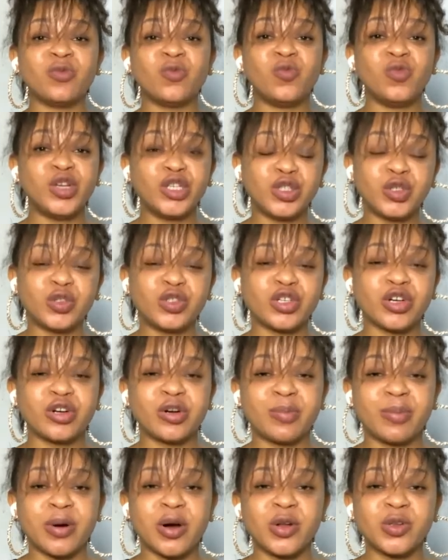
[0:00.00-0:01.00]
we should talk
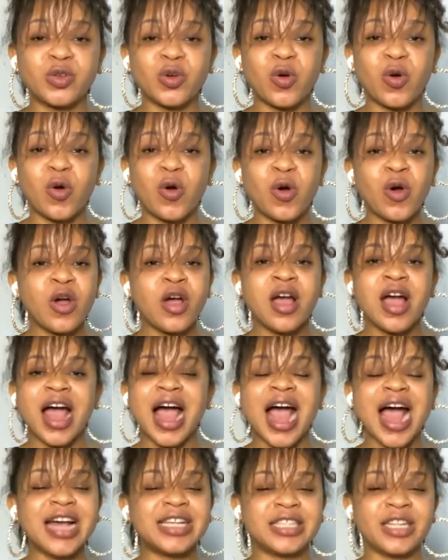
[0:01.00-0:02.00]
about or
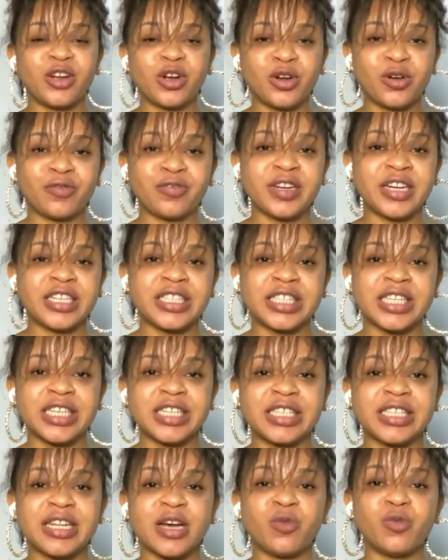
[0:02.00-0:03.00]
has a lot of
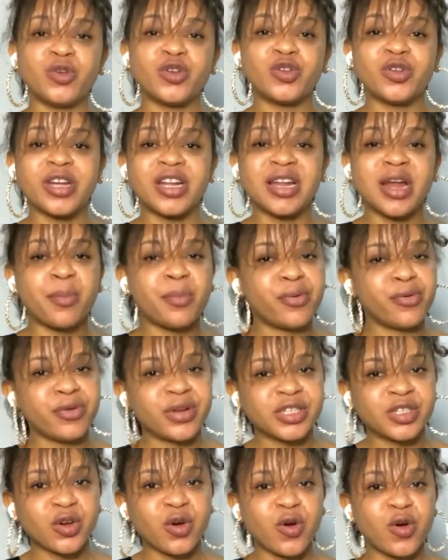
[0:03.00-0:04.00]
lessons that we should
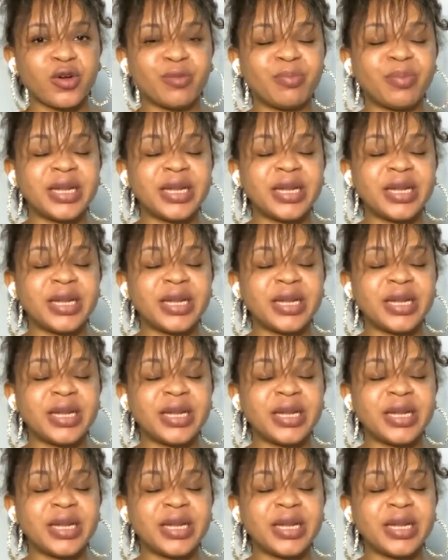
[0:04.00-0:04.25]
elaborate on,